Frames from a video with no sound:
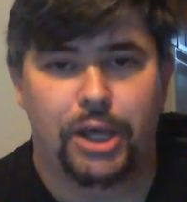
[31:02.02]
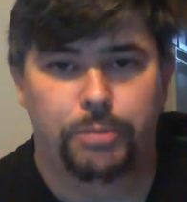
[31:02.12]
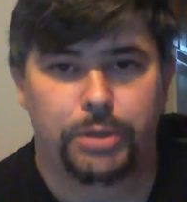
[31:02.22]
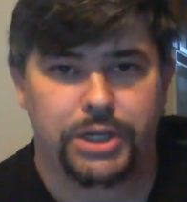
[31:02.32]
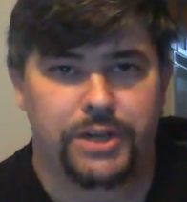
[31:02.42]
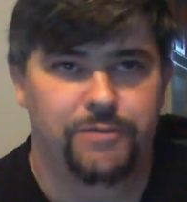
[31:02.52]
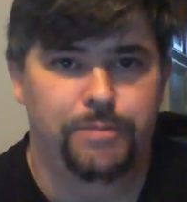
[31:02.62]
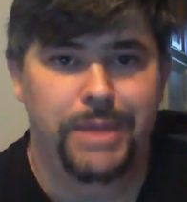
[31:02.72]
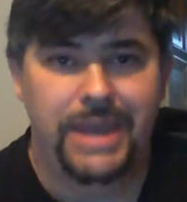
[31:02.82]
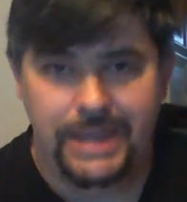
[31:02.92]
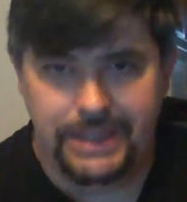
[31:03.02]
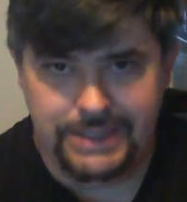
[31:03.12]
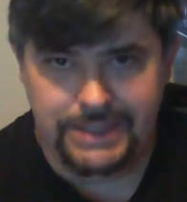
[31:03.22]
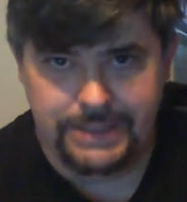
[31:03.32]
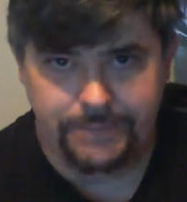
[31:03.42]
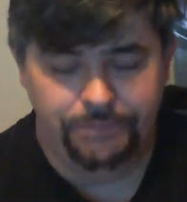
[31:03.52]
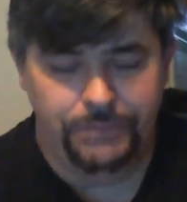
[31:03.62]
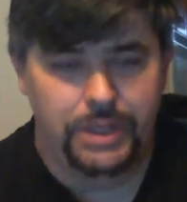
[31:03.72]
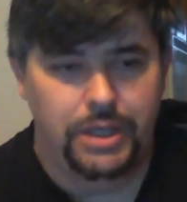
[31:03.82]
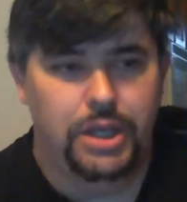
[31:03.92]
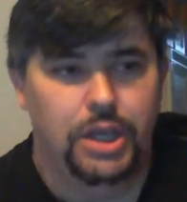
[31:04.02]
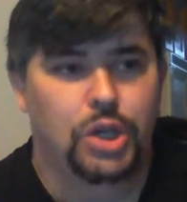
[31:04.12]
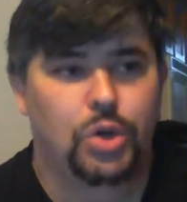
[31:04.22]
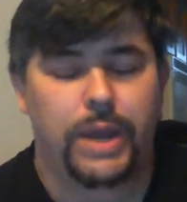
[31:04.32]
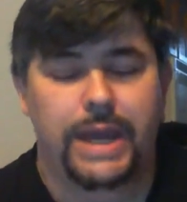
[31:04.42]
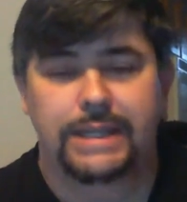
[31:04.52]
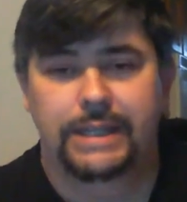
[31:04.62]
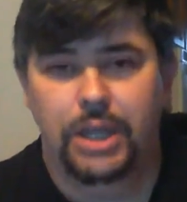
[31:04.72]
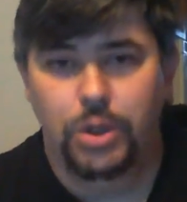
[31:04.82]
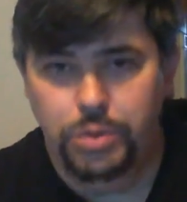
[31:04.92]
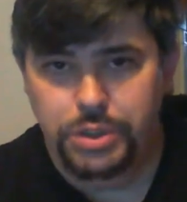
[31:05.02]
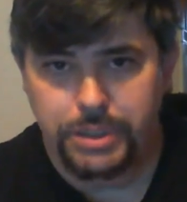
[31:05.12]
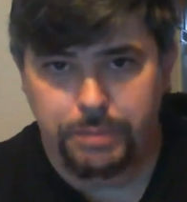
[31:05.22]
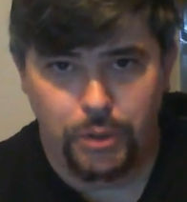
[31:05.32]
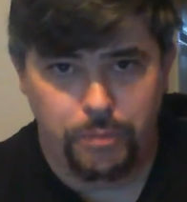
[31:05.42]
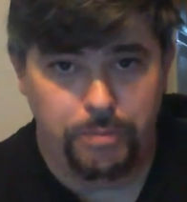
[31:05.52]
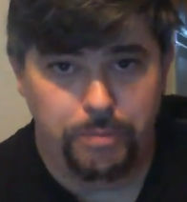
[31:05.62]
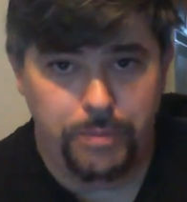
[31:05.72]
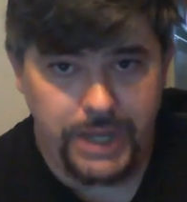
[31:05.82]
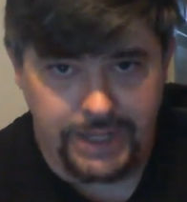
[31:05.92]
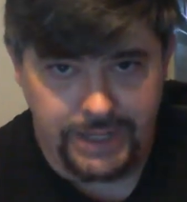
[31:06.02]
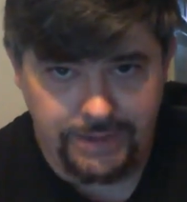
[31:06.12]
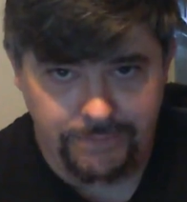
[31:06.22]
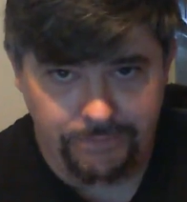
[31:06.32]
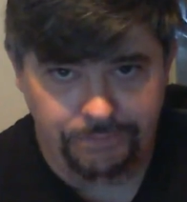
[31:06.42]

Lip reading: Albert of Mainz, who had loaned the Pope money.